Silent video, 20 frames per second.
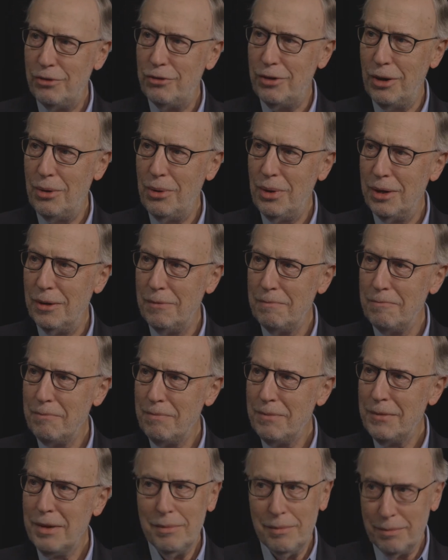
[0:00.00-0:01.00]
slogan
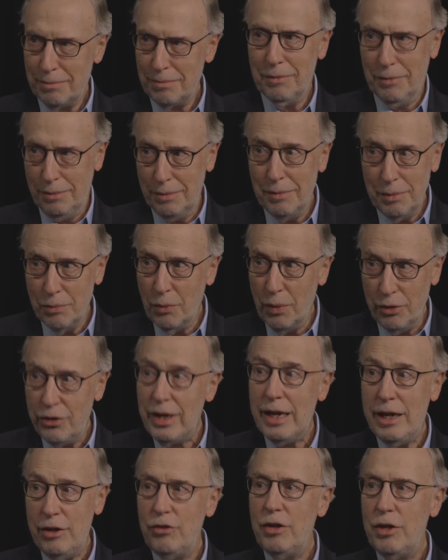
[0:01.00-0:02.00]
was
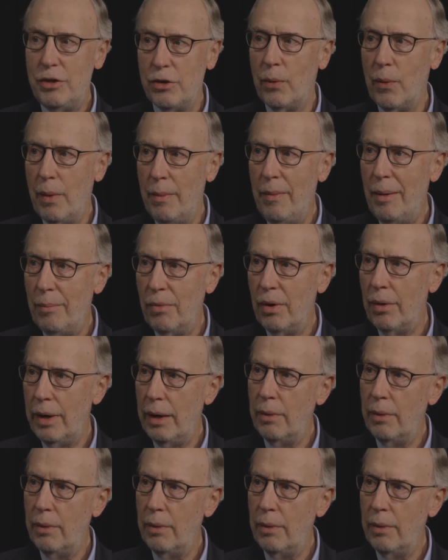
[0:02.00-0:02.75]
easy to remember.